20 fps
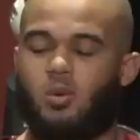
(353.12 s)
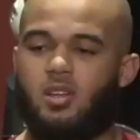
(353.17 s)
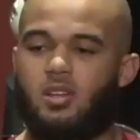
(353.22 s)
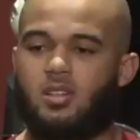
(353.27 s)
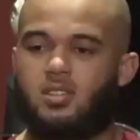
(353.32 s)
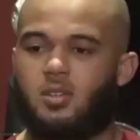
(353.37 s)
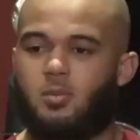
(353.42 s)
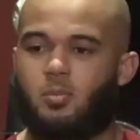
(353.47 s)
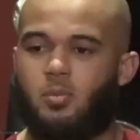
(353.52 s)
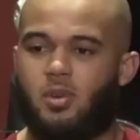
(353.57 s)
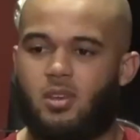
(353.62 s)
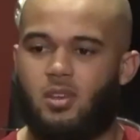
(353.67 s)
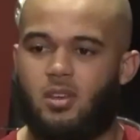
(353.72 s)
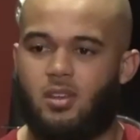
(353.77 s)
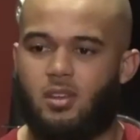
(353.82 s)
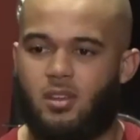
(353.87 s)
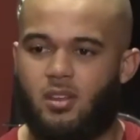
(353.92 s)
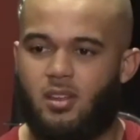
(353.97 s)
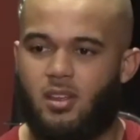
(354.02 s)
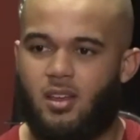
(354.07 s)
to
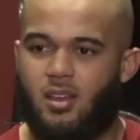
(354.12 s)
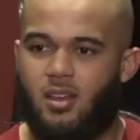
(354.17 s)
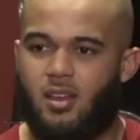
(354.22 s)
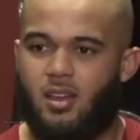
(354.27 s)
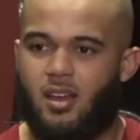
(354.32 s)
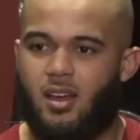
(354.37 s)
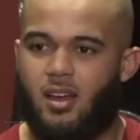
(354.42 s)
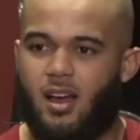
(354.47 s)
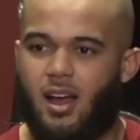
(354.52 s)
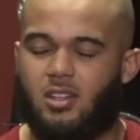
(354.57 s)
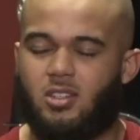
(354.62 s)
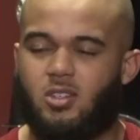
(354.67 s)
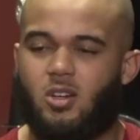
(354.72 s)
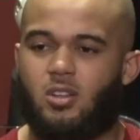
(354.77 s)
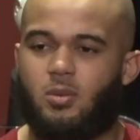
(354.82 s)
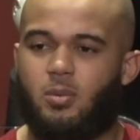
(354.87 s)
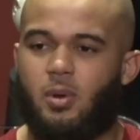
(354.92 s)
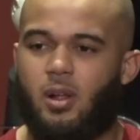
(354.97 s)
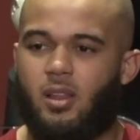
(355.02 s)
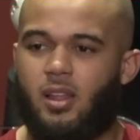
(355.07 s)
be I
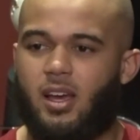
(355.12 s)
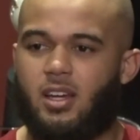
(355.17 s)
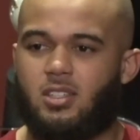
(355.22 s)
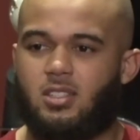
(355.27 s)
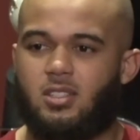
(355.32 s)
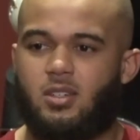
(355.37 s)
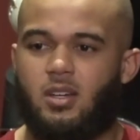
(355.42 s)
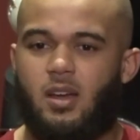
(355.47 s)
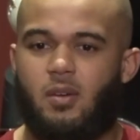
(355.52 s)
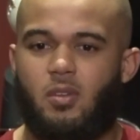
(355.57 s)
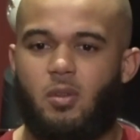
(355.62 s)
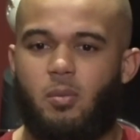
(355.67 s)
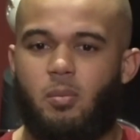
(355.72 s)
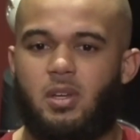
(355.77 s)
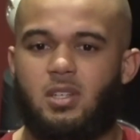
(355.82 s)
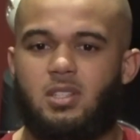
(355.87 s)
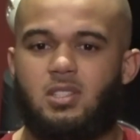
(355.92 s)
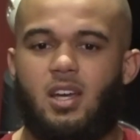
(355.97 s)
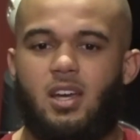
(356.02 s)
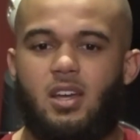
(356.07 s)
talked about last year having the
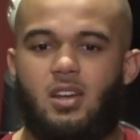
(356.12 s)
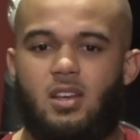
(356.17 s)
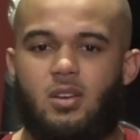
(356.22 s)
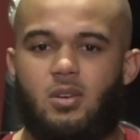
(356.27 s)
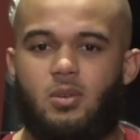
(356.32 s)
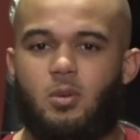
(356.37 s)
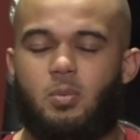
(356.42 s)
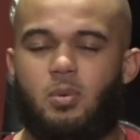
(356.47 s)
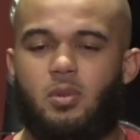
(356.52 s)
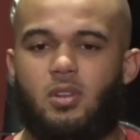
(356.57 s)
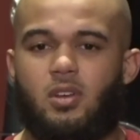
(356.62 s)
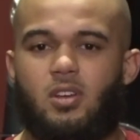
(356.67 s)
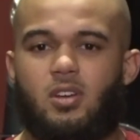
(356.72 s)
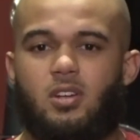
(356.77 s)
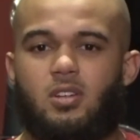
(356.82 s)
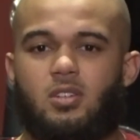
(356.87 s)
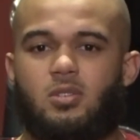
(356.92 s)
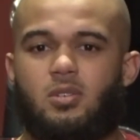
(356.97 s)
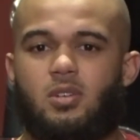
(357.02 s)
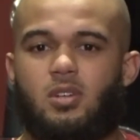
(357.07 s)
best tight end group in the
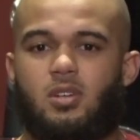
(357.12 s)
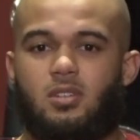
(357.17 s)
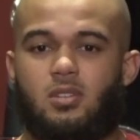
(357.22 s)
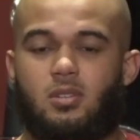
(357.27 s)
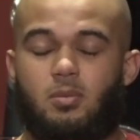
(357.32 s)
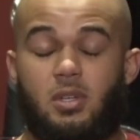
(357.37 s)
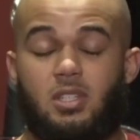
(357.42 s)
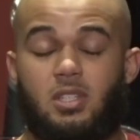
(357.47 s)
country, best